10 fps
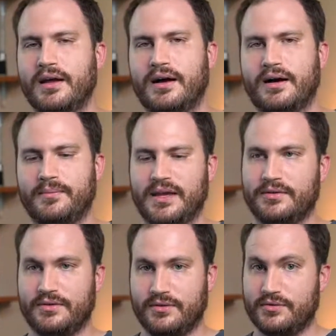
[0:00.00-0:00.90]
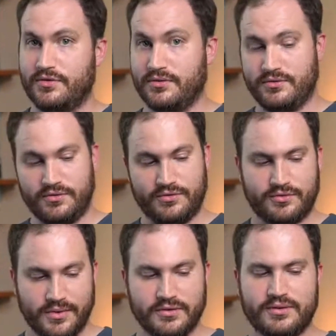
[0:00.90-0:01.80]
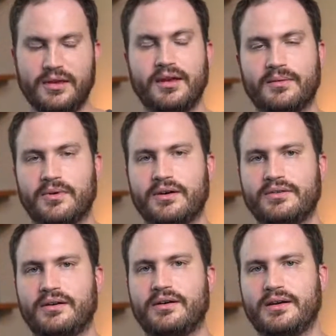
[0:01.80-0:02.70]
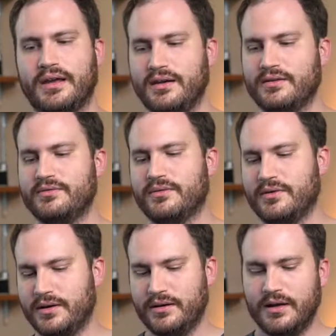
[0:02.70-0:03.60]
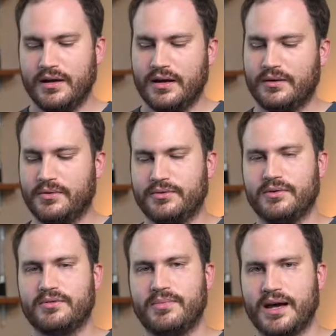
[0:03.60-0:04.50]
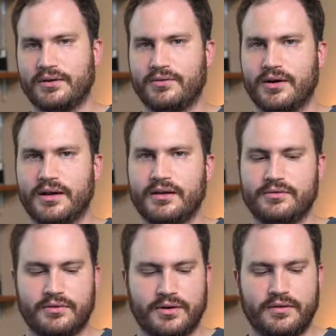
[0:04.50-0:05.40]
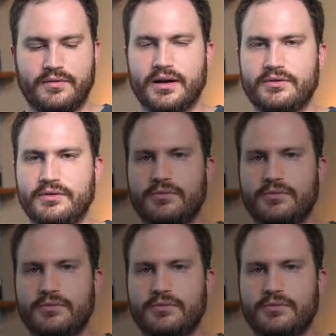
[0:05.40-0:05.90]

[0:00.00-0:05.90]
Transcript: And so to switch cameras on Android, we'll switch back to our Android device. You